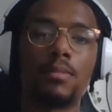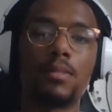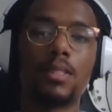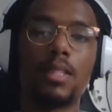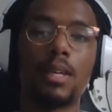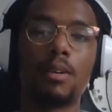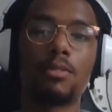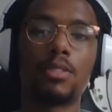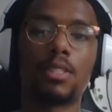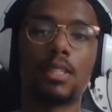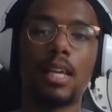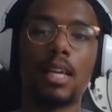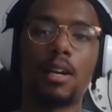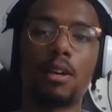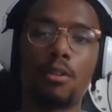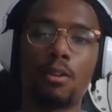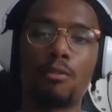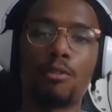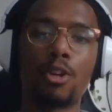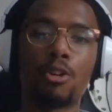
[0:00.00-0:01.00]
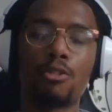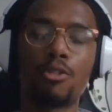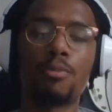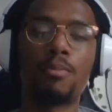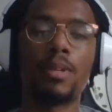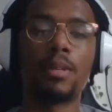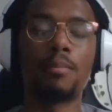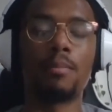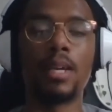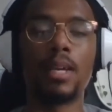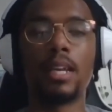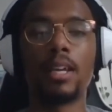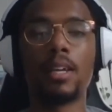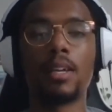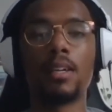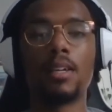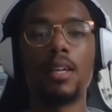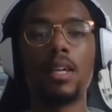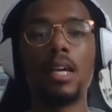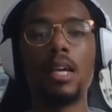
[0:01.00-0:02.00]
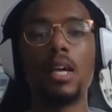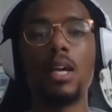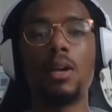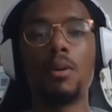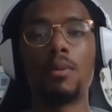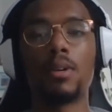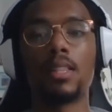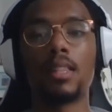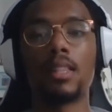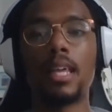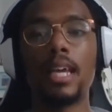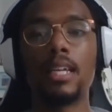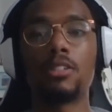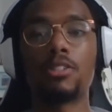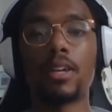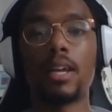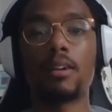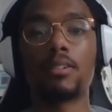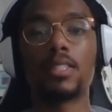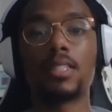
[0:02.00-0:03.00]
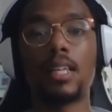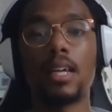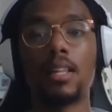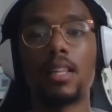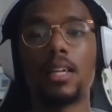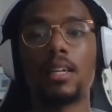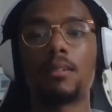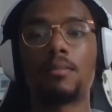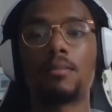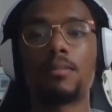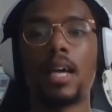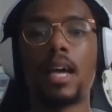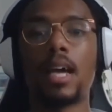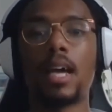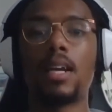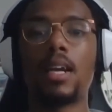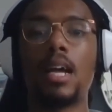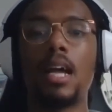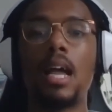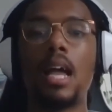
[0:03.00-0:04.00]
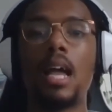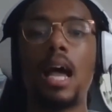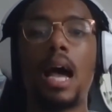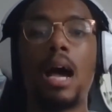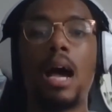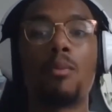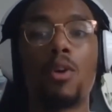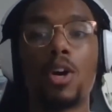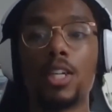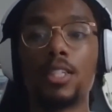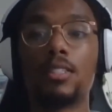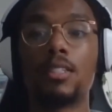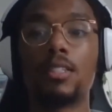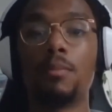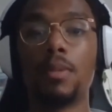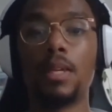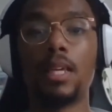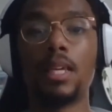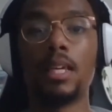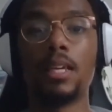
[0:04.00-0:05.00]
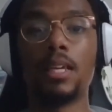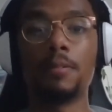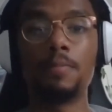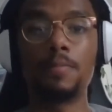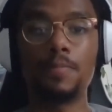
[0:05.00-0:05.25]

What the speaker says: it was like a recruitment meeting with Landry, I was telling him that I wanted to be